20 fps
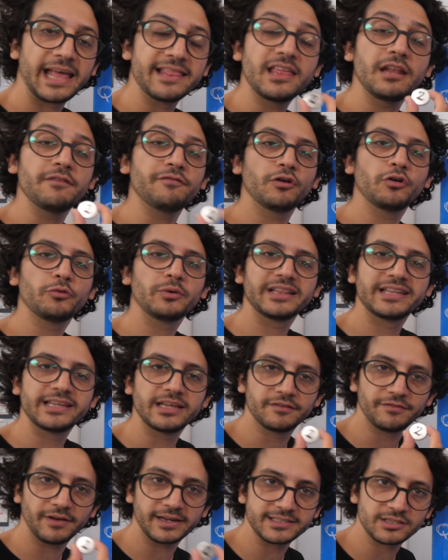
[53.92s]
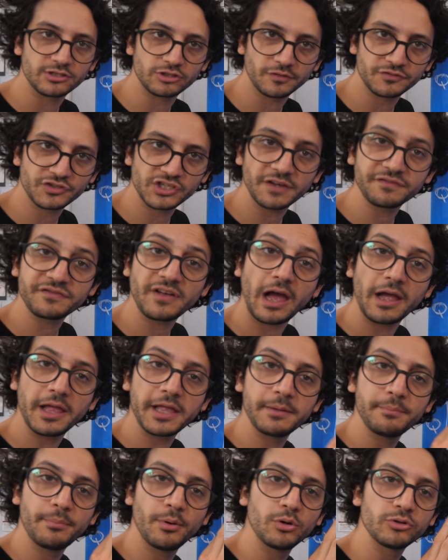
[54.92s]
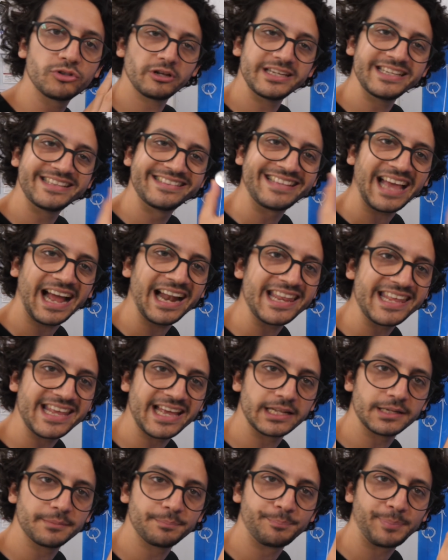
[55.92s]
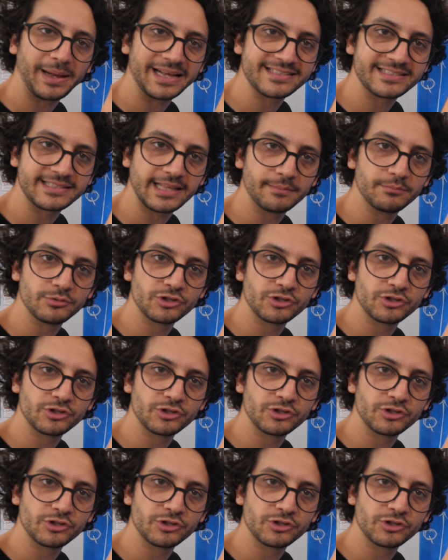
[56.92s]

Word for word: And then following the advices of chef, I bought an Italian pasta